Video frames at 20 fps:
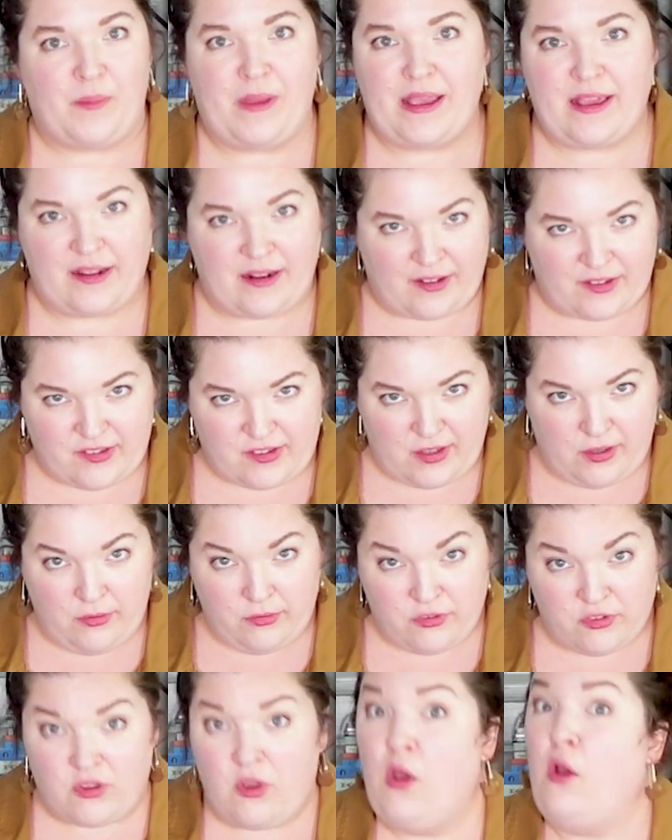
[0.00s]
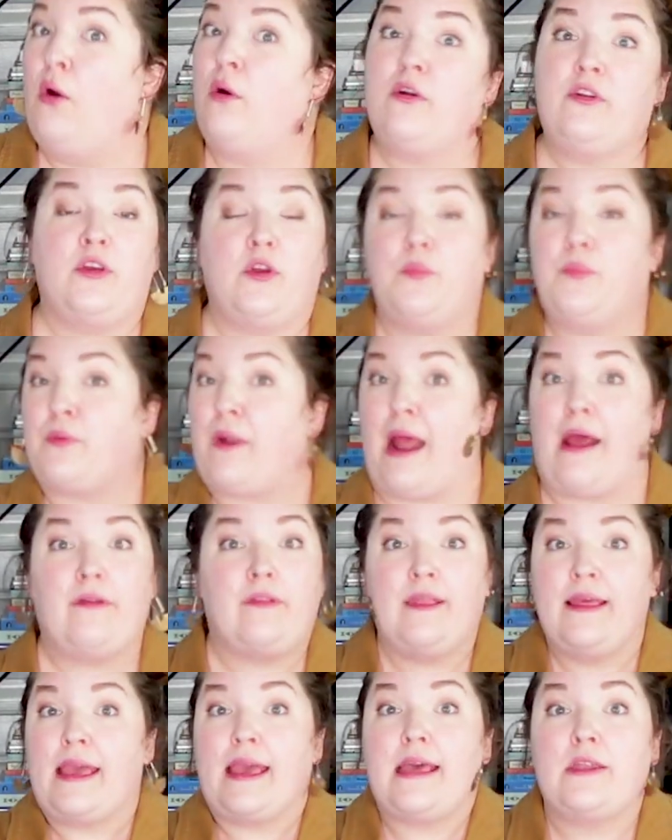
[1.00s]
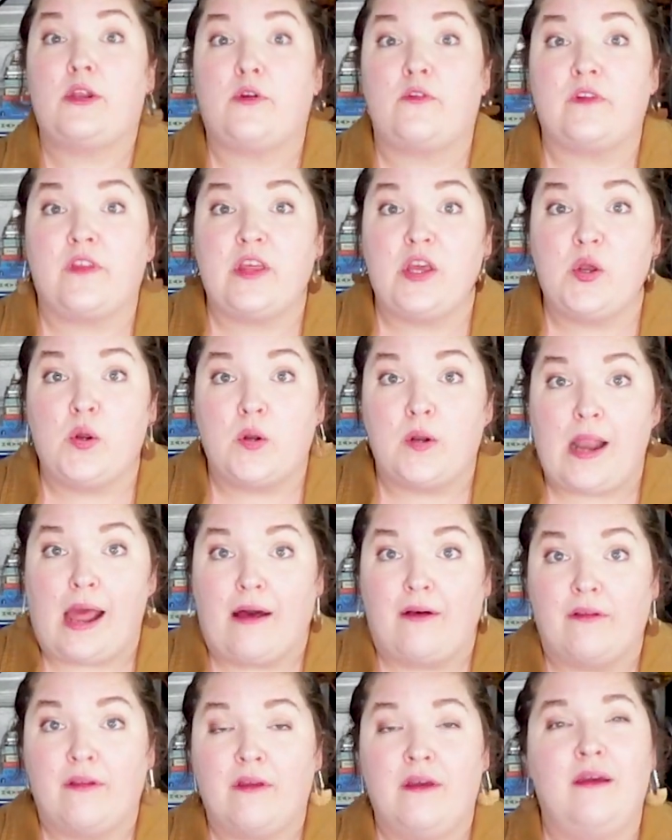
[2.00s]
make an excuse, or do you proudly hand over the URL?